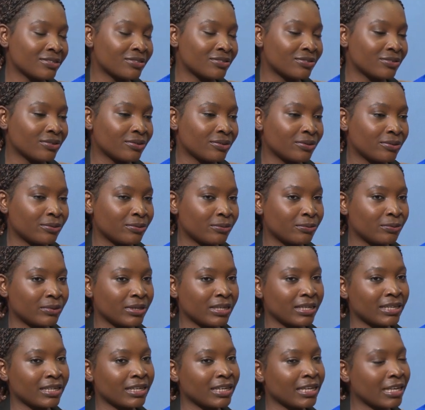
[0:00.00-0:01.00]
So
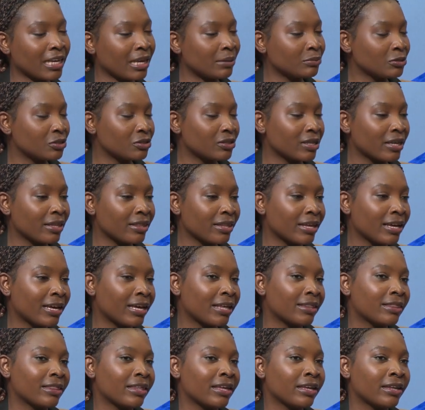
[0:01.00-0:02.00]
we came together
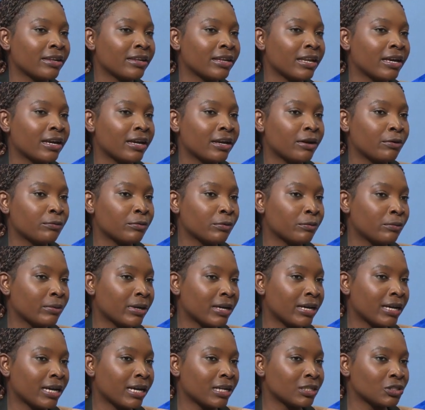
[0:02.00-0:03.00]
and then uh, we
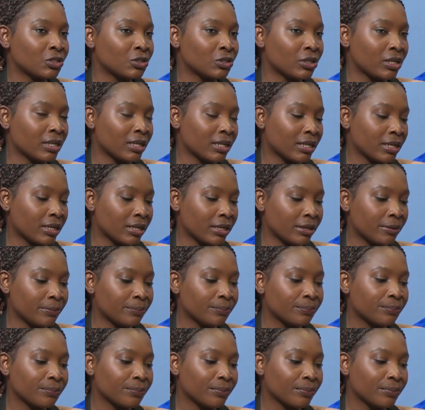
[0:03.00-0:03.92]
were actually,